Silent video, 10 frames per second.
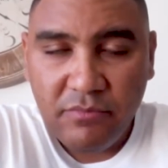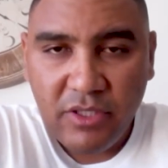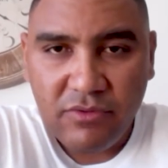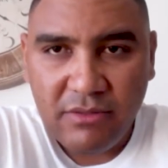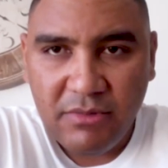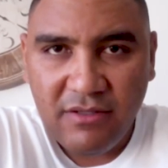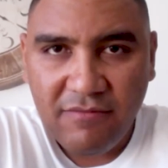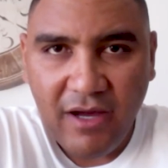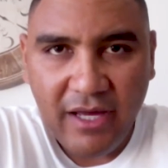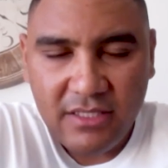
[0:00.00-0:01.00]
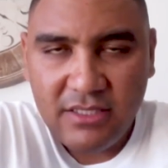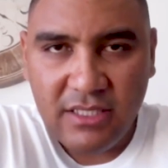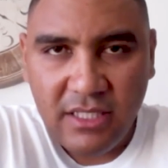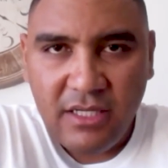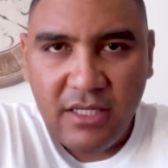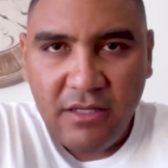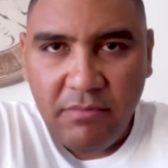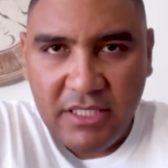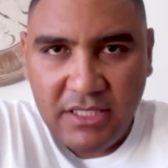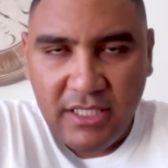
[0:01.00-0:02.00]
because I mean the virus
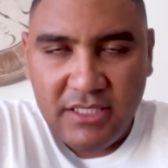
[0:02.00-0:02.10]
basically